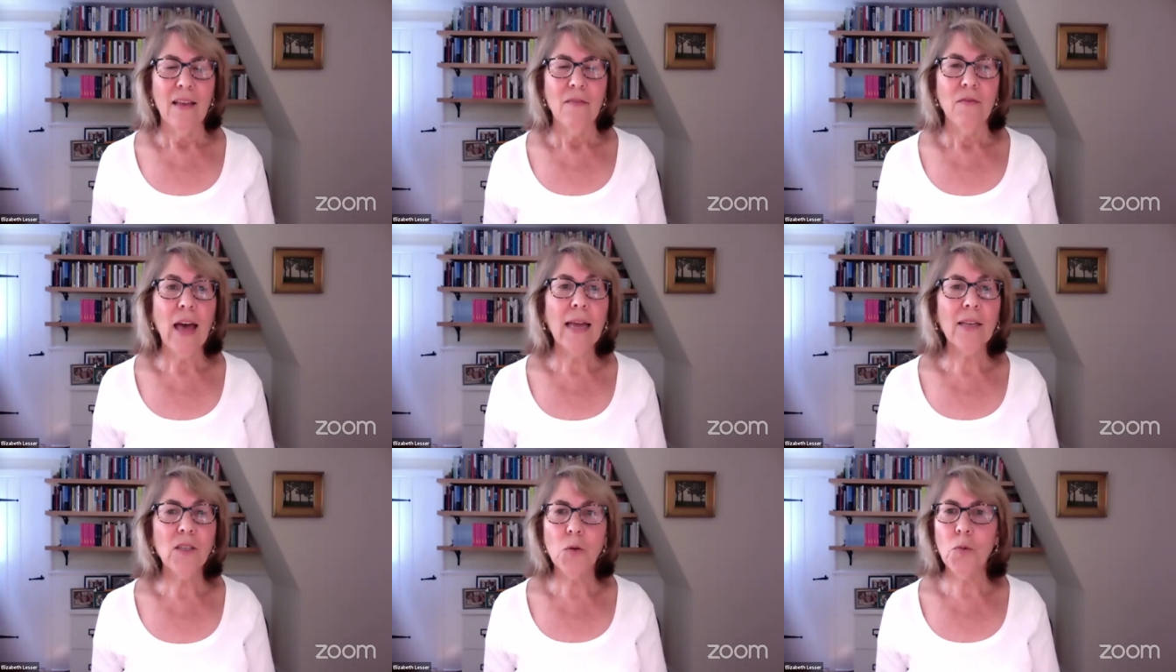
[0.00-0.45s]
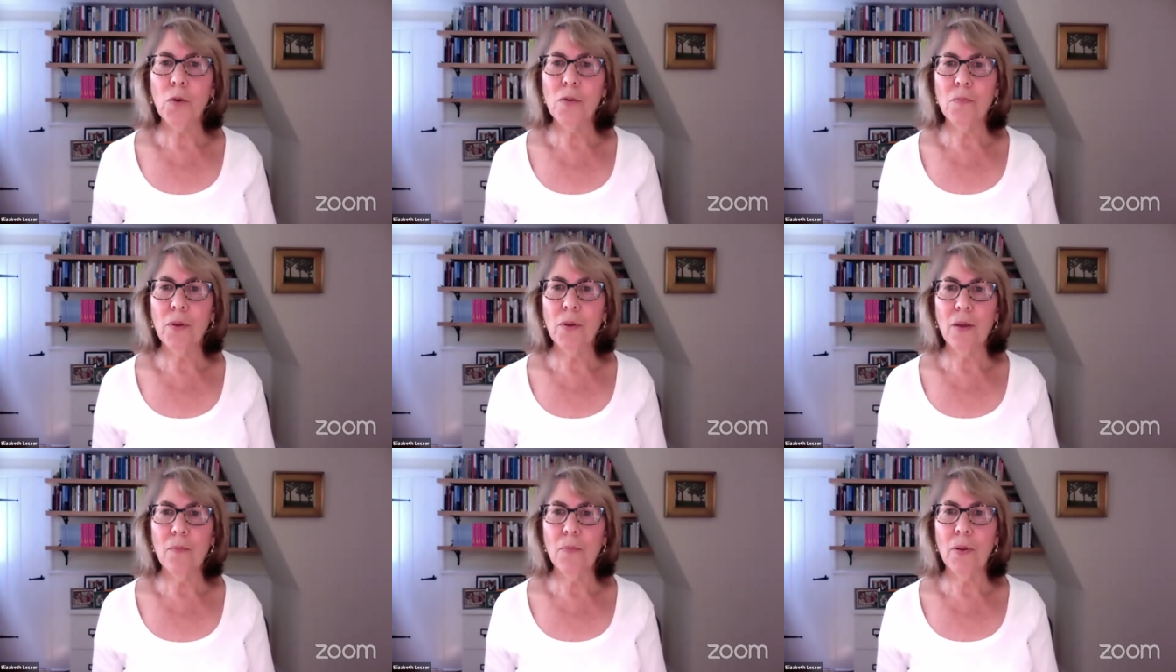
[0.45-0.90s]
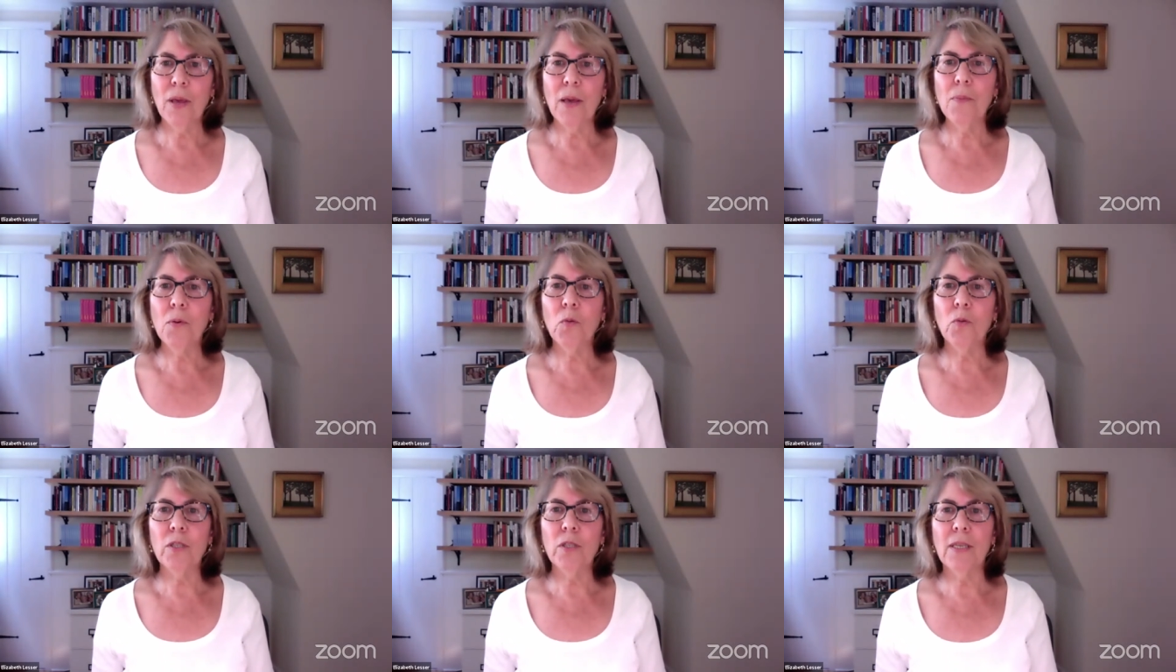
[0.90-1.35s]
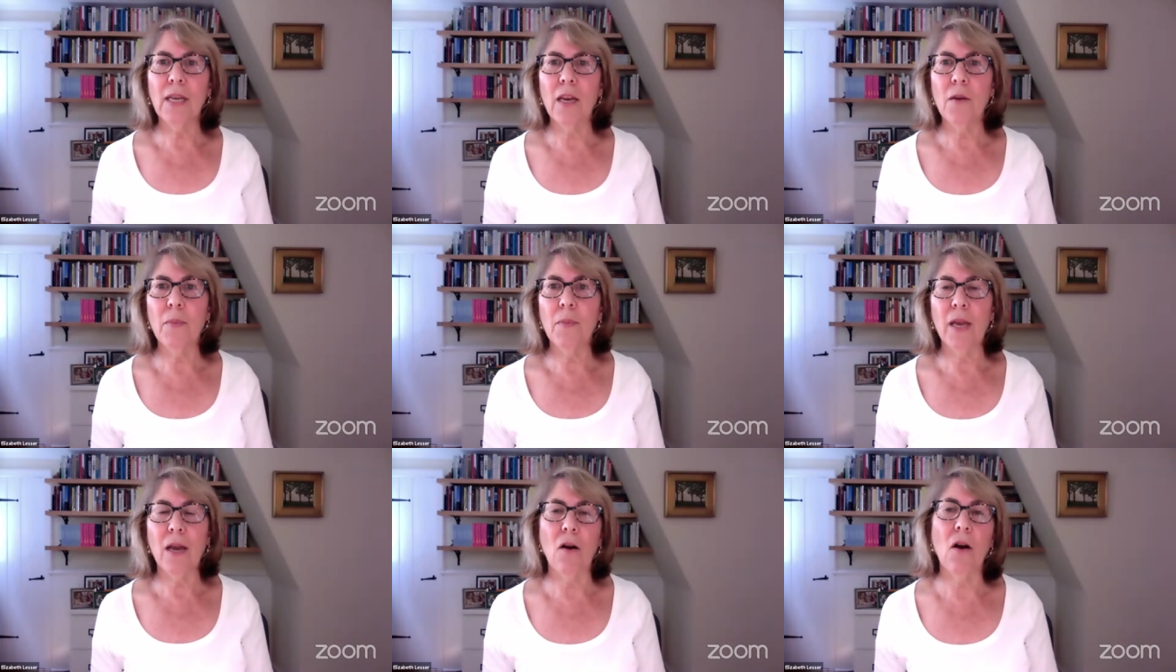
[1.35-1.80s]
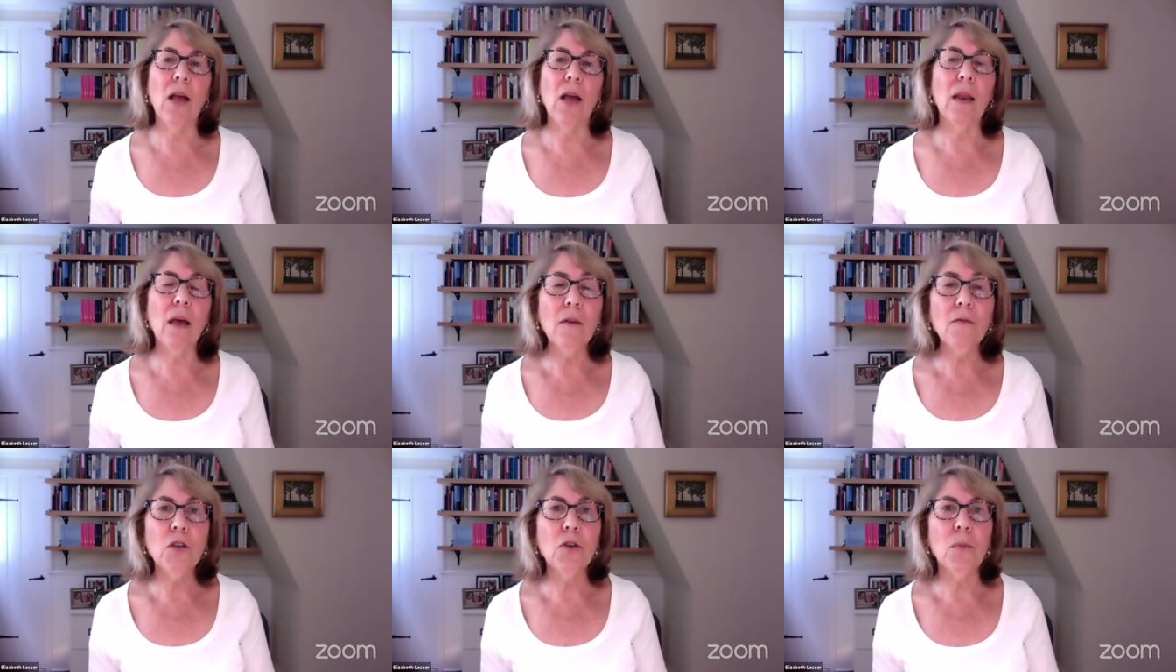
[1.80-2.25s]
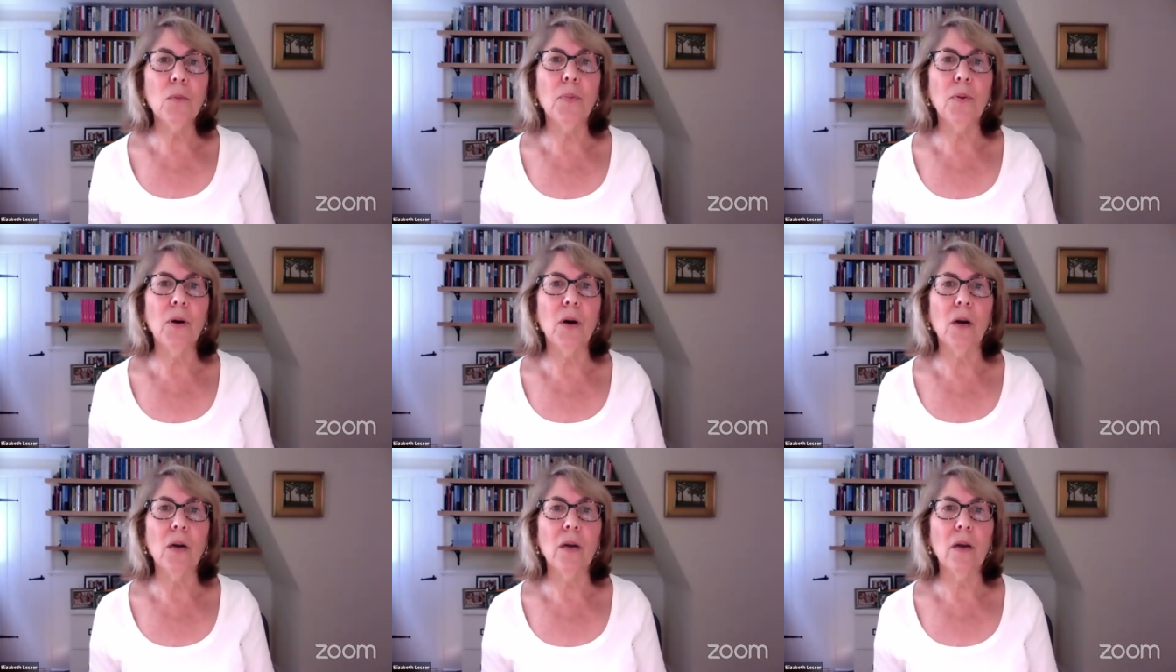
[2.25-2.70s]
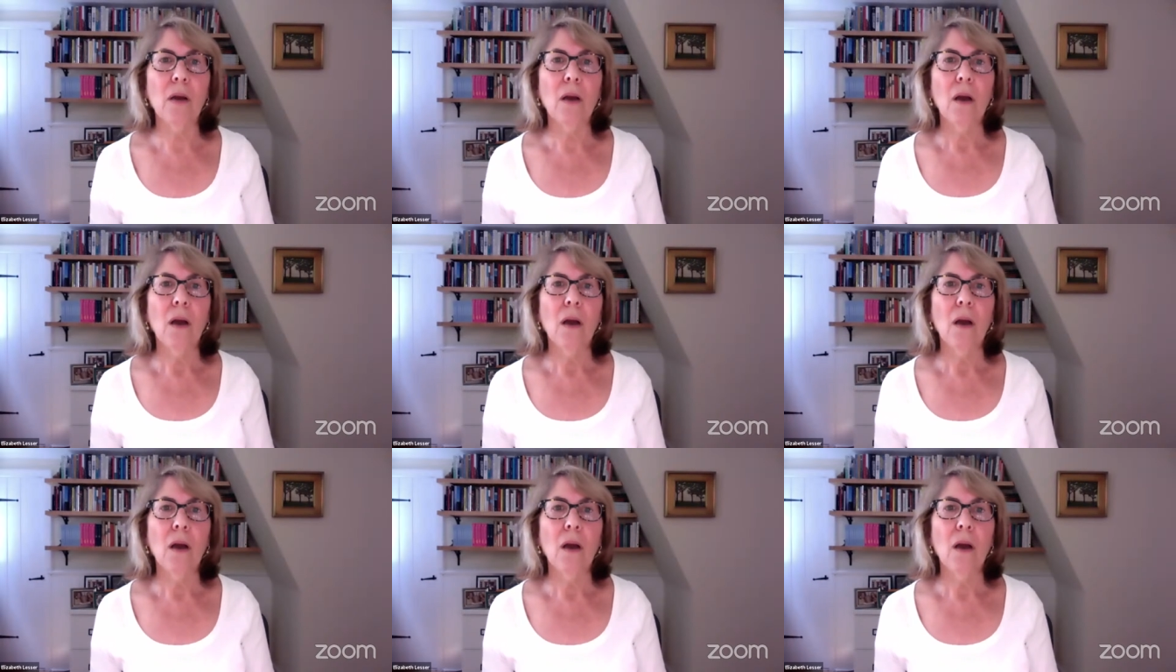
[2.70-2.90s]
that's when people would say to me, oh, I loved your book.